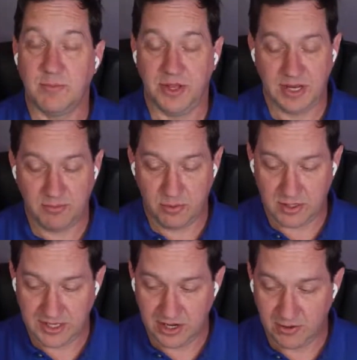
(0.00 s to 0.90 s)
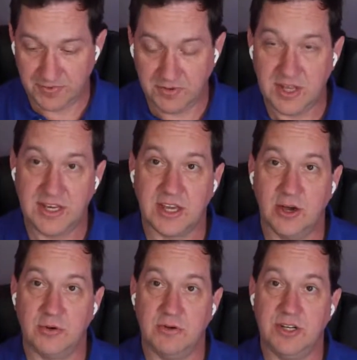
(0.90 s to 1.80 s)
Put in, if you need to
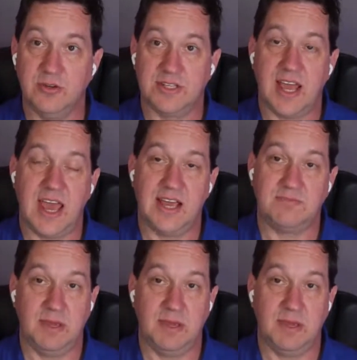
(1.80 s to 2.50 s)
go do a task,